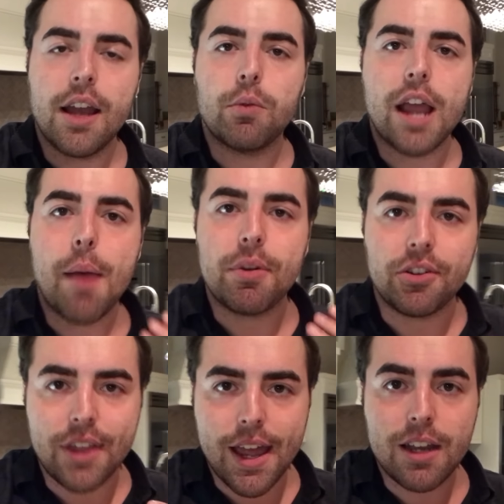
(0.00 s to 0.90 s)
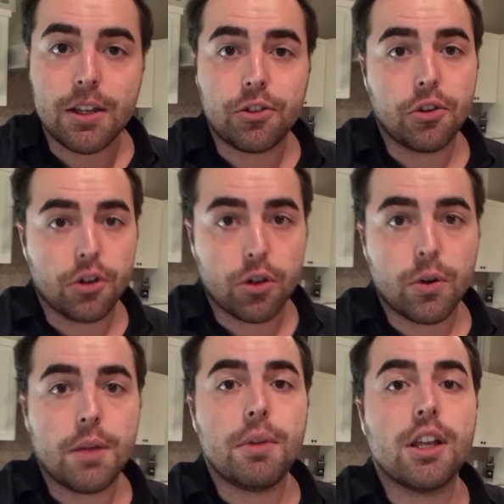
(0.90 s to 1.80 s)
And what happens then is the
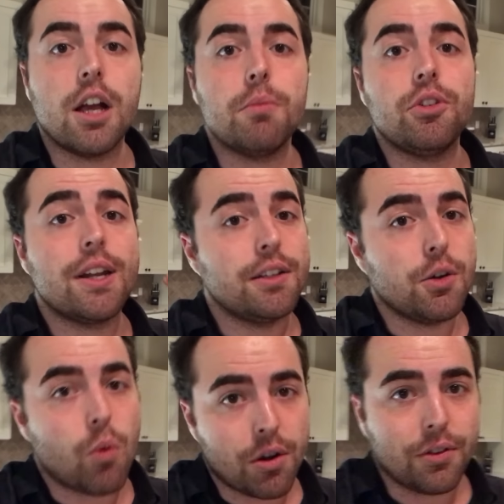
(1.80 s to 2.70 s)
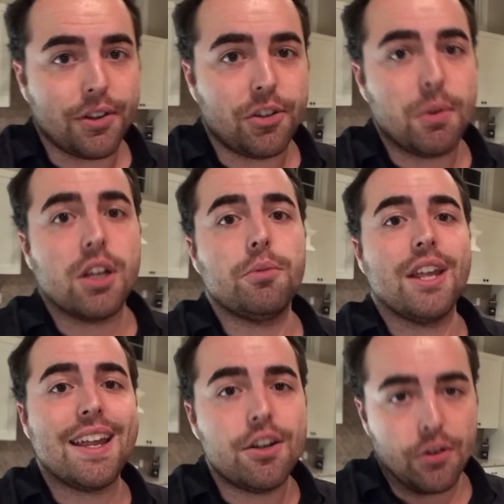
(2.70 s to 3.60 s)
degree becomes not only worthless, it becomes a
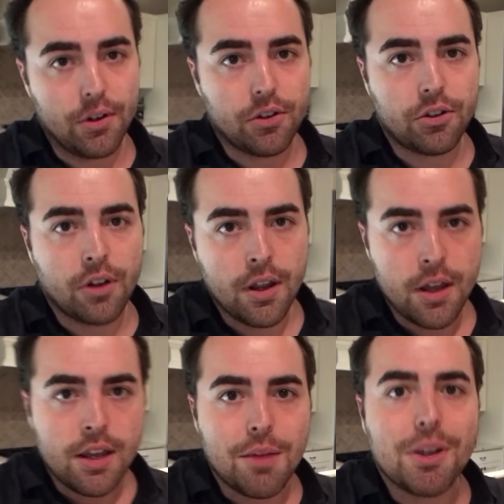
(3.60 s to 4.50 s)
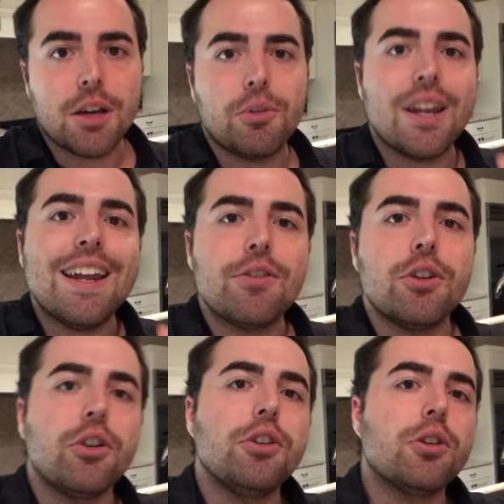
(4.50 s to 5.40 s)
hindrance. It becomes a
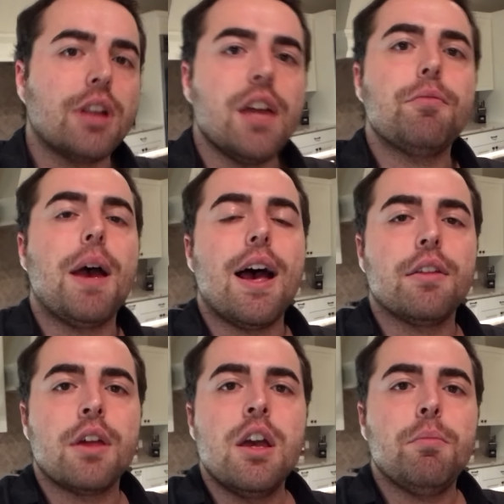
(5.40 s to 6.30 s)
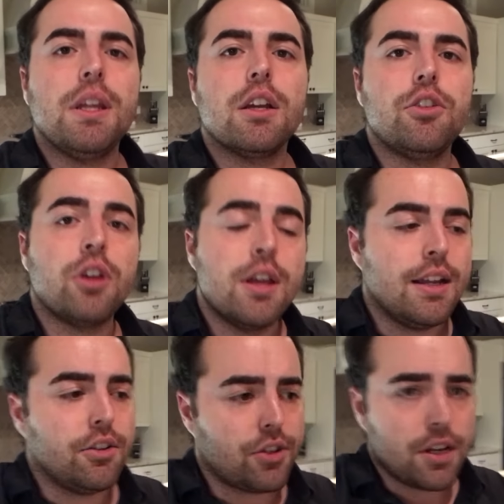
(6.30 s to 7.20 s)
hindrance on your life path because
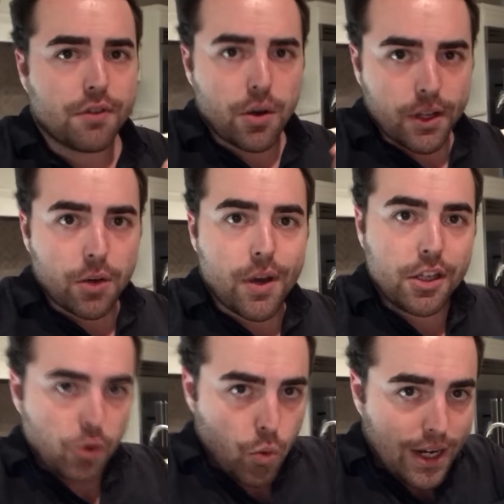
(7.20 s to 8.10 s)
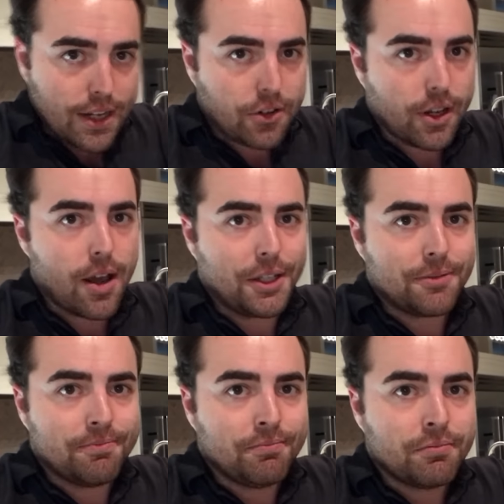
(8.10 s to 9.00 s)
instead of going the way you wanted to go,